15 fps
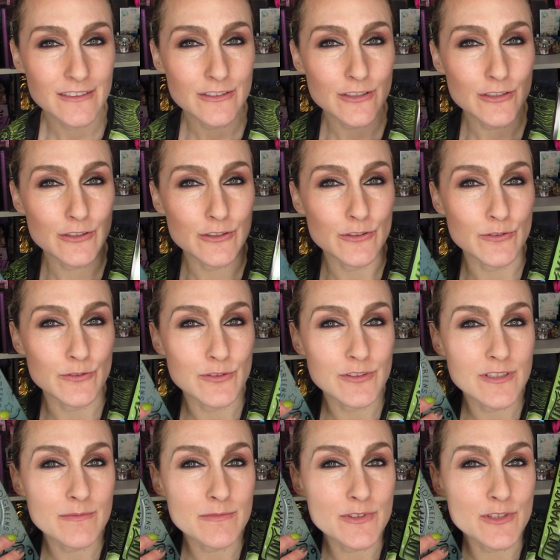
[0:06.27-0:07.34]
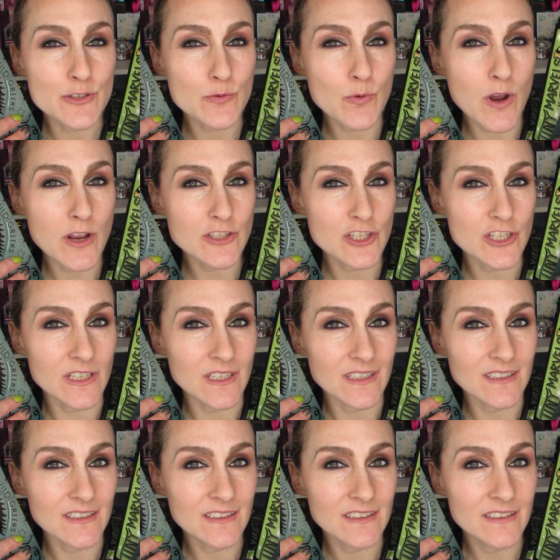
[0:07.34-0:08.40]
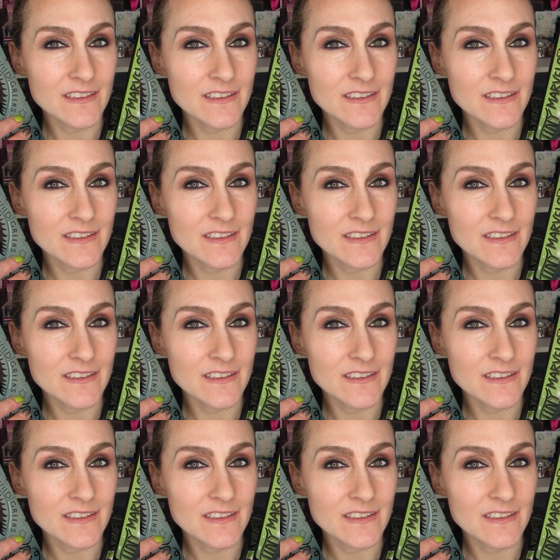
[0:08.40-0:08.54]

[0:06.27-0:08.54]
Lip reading: to do some swatching